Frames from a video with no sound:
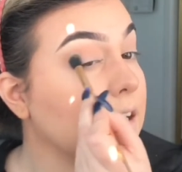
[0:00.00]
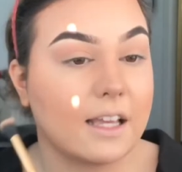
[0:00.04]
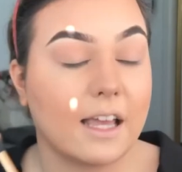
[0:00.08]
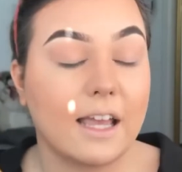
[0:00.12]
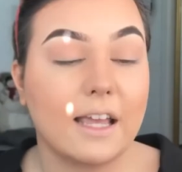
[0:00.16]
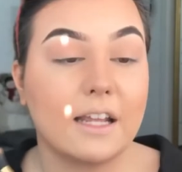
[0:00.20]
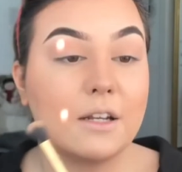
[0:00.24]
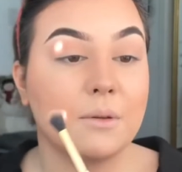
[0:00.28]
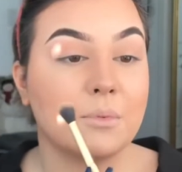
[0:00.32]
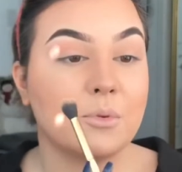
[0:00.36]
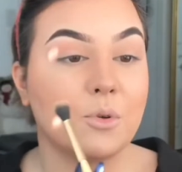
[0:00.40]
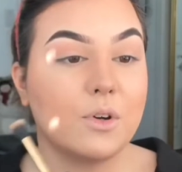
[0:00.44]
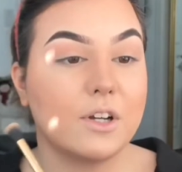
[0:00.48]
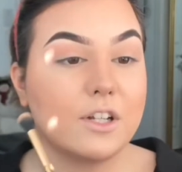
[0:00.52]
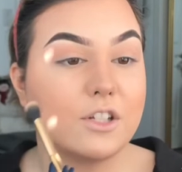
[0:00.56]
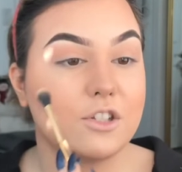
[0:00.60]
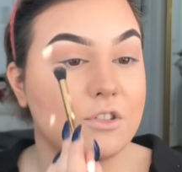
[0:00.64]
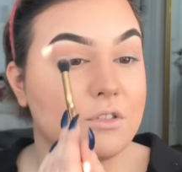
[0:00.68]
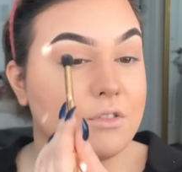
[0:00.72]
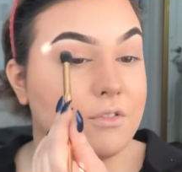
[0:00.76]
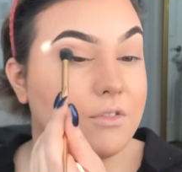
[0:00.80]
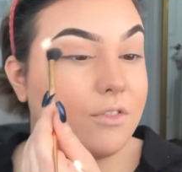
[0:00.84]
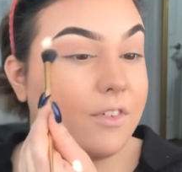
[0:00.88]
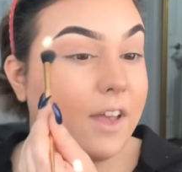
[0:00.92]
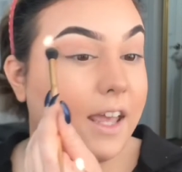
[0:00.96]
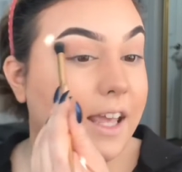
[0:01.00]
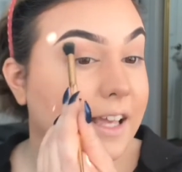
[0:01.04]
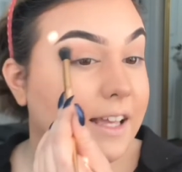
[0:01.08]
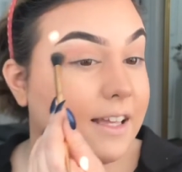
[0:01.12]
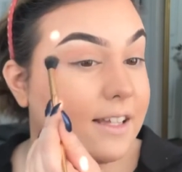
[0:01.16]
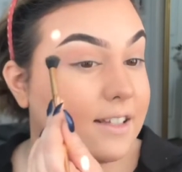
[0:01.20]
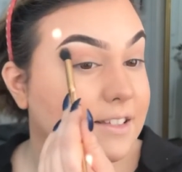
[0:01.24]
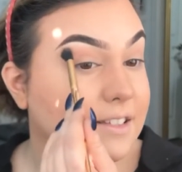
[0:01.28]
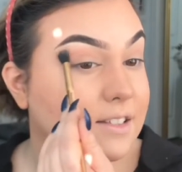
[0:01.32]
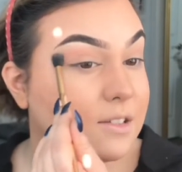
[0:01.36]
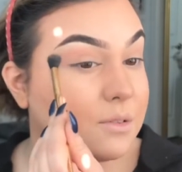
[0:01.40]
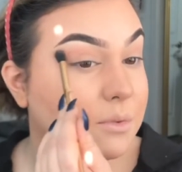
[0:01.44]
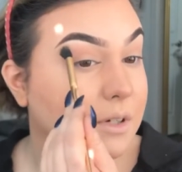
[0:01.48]
I end up going to
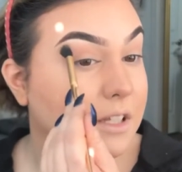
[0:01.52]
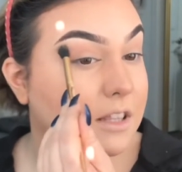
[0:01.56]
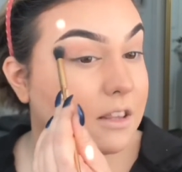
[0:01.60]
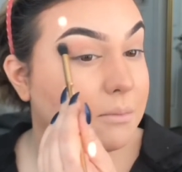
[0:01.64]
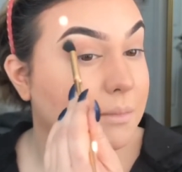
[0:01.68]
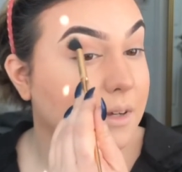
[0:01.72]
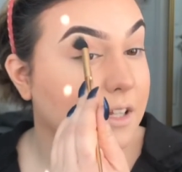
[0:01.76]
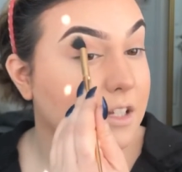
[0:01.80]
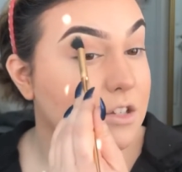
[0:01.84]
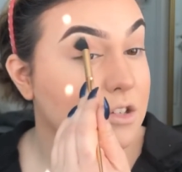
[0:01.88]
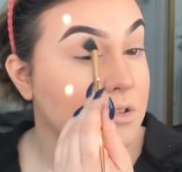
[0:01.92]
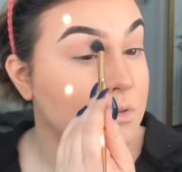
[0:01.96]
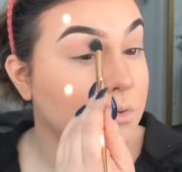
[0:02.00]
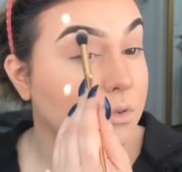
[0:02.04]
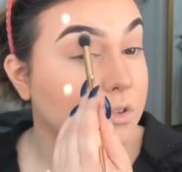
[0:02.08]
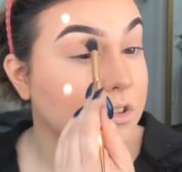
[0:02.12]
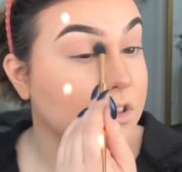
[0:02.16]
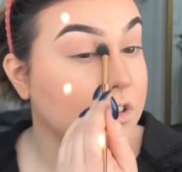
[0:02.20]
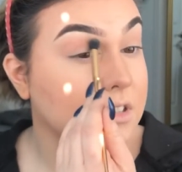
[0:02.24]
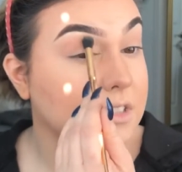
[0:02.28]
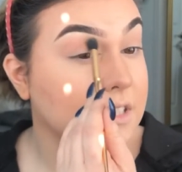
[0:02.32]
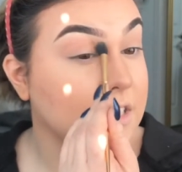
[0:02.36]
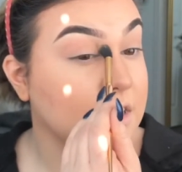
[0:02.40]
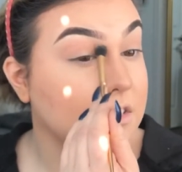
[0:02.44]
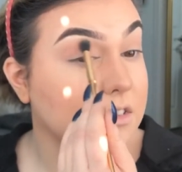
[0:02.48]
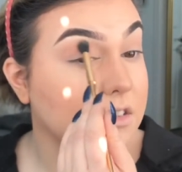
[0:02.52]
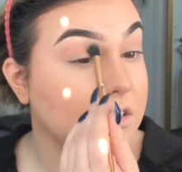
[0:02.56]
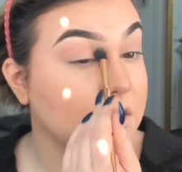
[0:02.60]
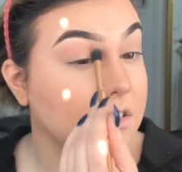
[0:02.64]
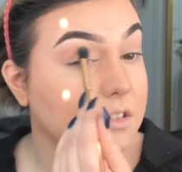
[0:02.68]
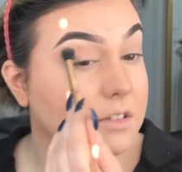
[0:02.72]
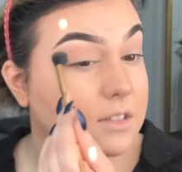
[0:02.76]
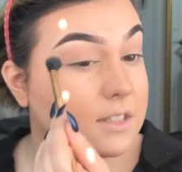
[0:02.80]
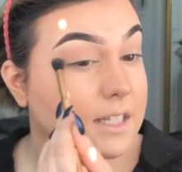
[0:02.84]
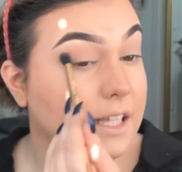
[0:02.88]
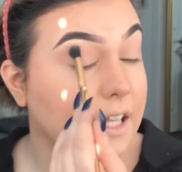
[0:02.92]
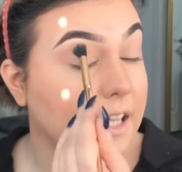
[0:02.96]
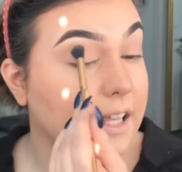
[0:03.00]
Vegas with my two older
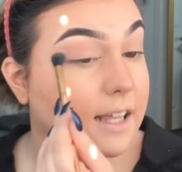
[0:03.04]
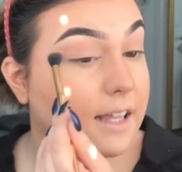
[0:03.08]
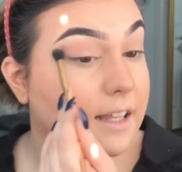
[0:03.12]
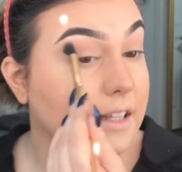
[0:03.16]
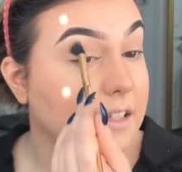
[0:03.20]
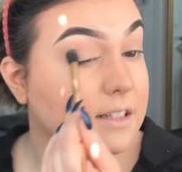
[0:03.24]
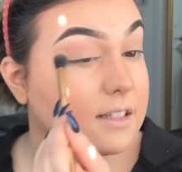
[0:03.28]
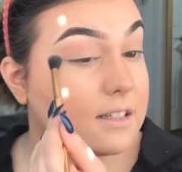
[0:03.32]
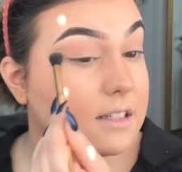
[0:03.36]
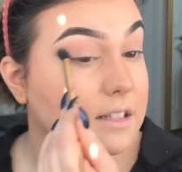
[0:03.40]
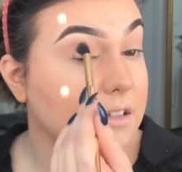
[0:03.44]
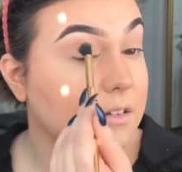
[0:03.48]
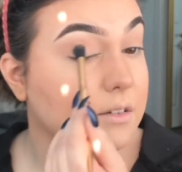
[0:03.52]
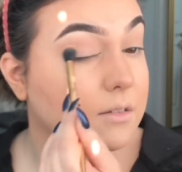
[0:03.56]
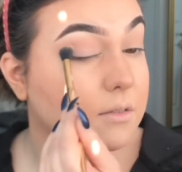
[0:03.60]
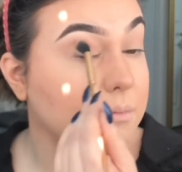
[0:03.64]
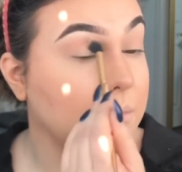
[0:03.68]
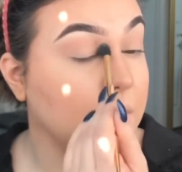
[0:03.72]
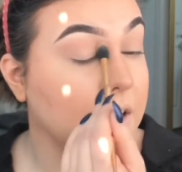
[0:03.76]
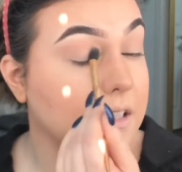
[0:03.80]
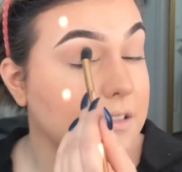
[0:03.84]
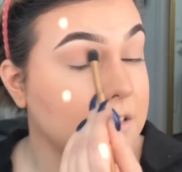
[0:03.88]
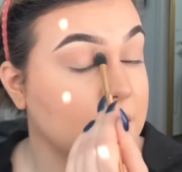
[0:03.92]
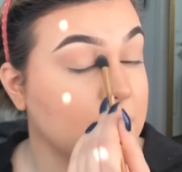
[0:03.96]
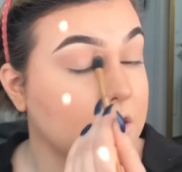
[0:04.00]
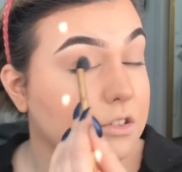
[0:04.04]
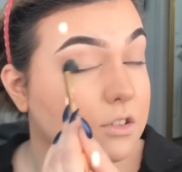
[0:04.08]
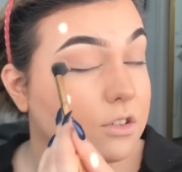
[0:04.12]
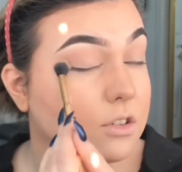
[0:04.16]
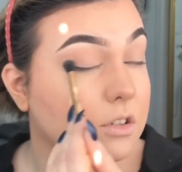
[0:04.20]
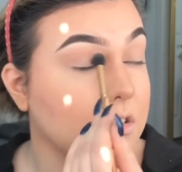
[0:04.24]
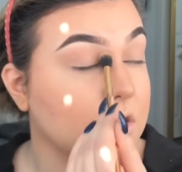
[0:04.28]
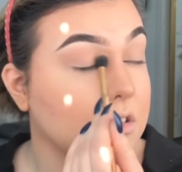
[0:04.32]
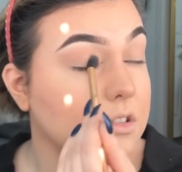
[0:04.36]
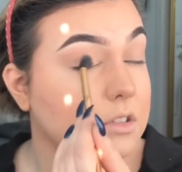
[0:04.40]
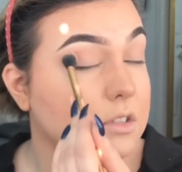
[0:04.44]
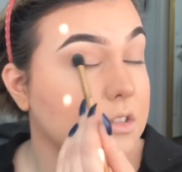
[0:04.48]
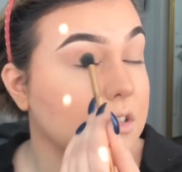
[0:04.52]
sisters and my
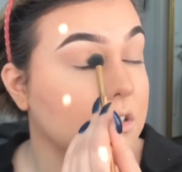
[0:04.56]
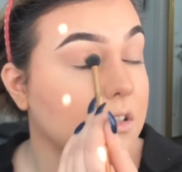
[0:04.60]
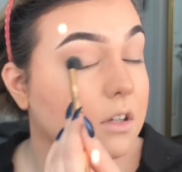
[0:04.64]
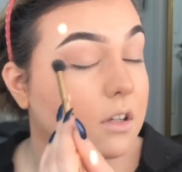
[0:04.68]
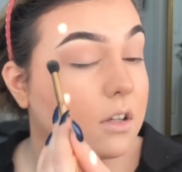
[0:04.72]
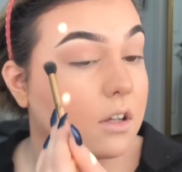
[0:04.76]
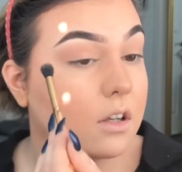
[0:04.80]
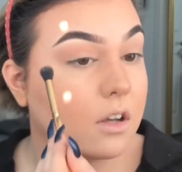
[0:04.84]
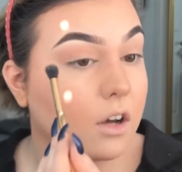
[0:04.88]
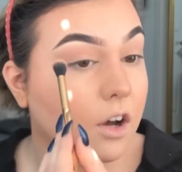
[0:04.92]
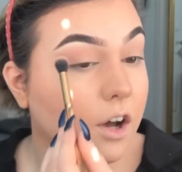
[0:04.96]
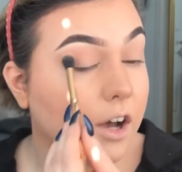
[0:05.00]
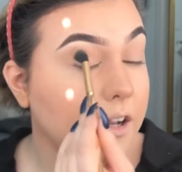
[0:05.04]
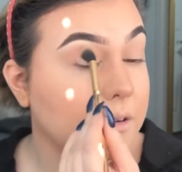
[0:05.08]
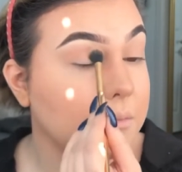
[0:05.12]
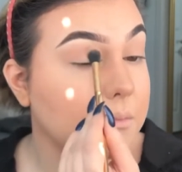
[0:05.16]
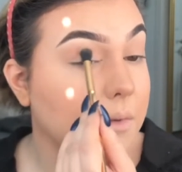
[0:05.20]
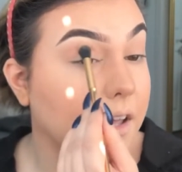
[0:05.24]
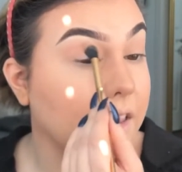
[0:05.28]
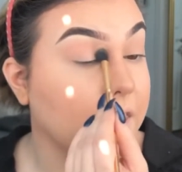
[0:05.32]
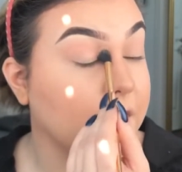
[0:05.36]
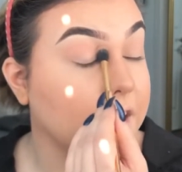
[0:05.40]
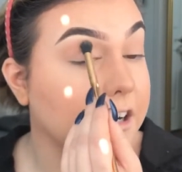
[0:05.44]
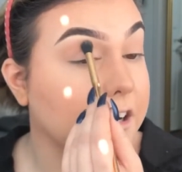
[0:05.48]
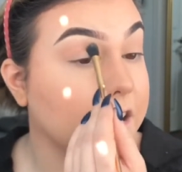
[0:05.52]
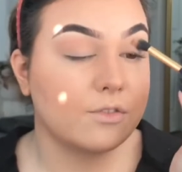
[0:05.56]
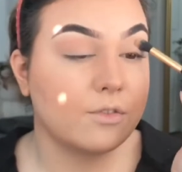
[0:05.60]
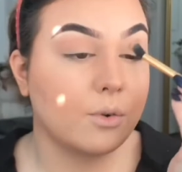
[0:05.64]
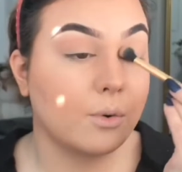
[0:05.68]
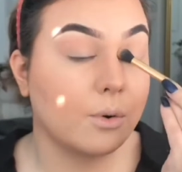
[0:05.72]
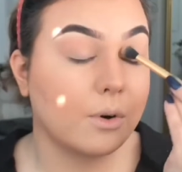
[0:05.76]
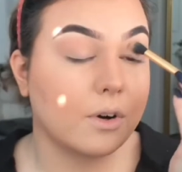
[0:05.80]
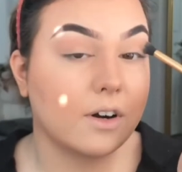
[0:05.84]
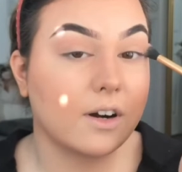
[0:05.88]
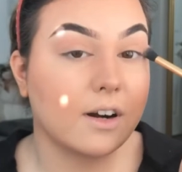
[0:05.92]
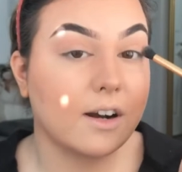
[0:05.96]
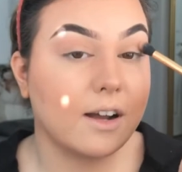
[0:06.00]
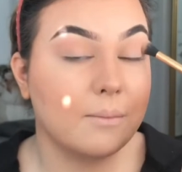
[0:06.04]
sister's godmother
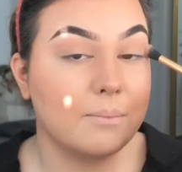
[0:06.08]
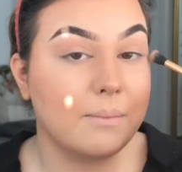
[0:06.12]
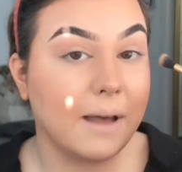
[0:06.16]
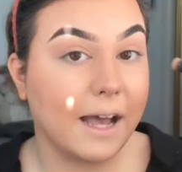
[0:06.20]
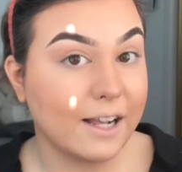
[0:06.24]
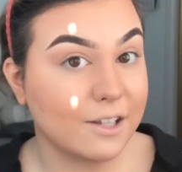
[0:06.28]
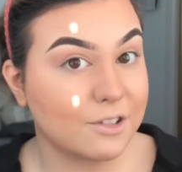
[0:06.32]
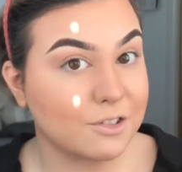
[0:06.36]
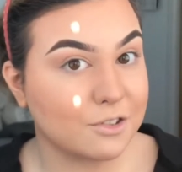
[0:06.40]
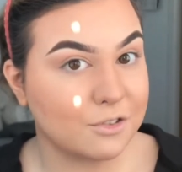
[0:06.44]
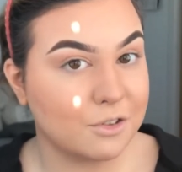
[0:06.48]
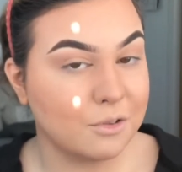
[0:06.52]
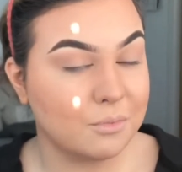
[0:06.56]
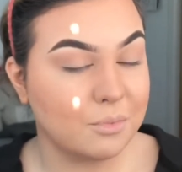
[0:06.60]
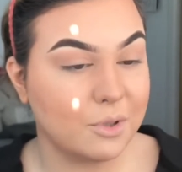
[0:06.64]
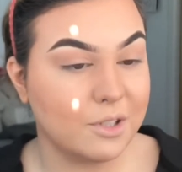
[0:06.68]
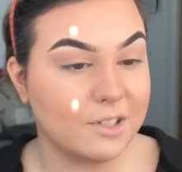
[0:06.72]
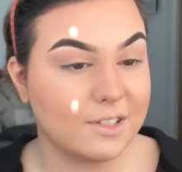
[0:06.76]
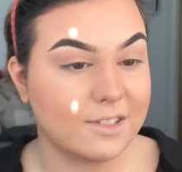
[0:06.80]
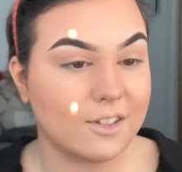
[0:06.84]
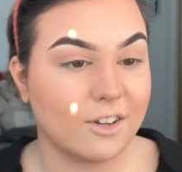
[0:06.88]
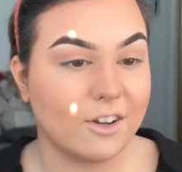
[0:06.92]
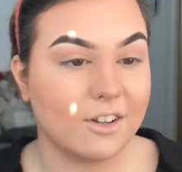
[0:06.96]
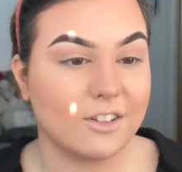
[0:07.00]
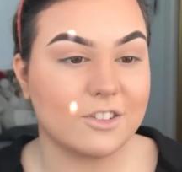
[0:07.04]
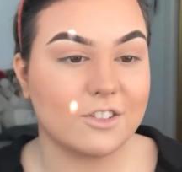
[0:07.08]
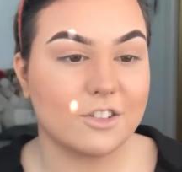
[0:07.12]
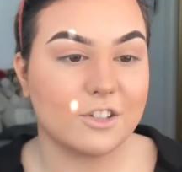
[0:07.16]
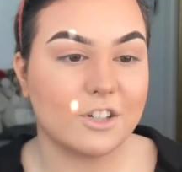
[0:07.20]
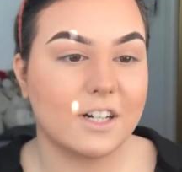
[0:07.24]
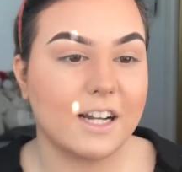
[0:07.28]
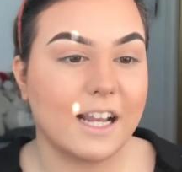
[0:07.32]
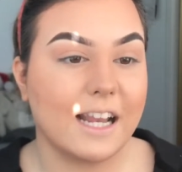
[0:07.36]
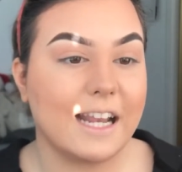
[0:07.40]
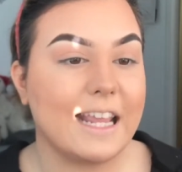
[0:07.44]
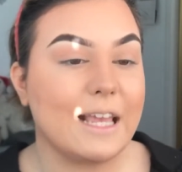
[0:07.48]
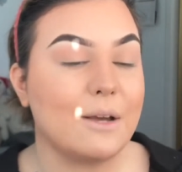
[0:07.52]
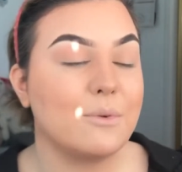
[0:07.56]
for a Backstreet Boys
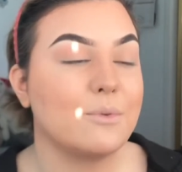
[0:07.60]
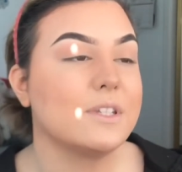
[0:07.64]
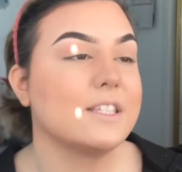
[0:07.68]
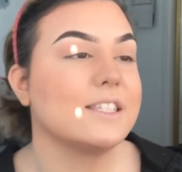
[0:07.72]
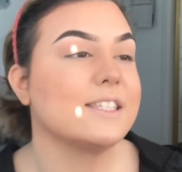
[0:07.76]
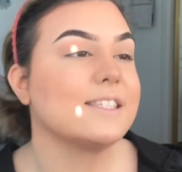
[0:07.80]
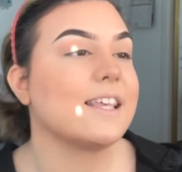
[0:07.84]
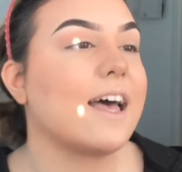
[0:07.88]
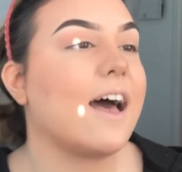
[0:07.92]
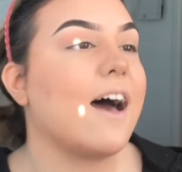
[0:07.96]
concert, and it was